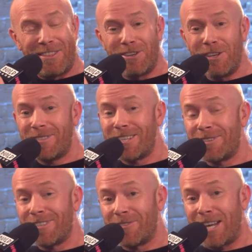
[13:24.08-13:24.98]
The new
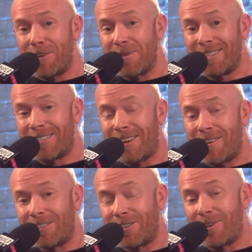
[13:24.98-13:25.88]
series of TOWIE
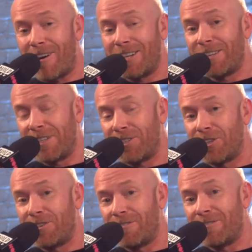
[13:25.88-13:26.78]
starts on
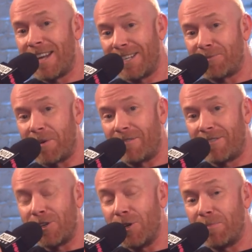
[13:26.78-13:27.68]
ITV2 next month.
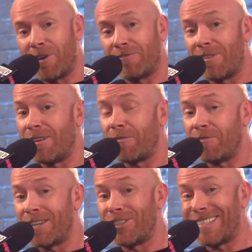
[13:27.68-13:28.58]
The new book, For the Love of
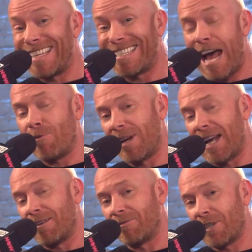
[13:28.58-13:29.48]
Frenchies, is out
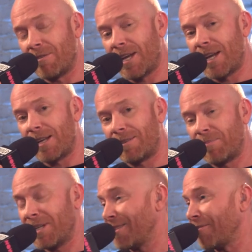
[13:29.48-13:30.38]
now. Go get it.
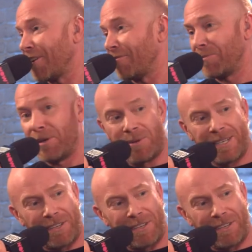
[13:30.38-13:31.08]
Please give it up for Pete Wicks,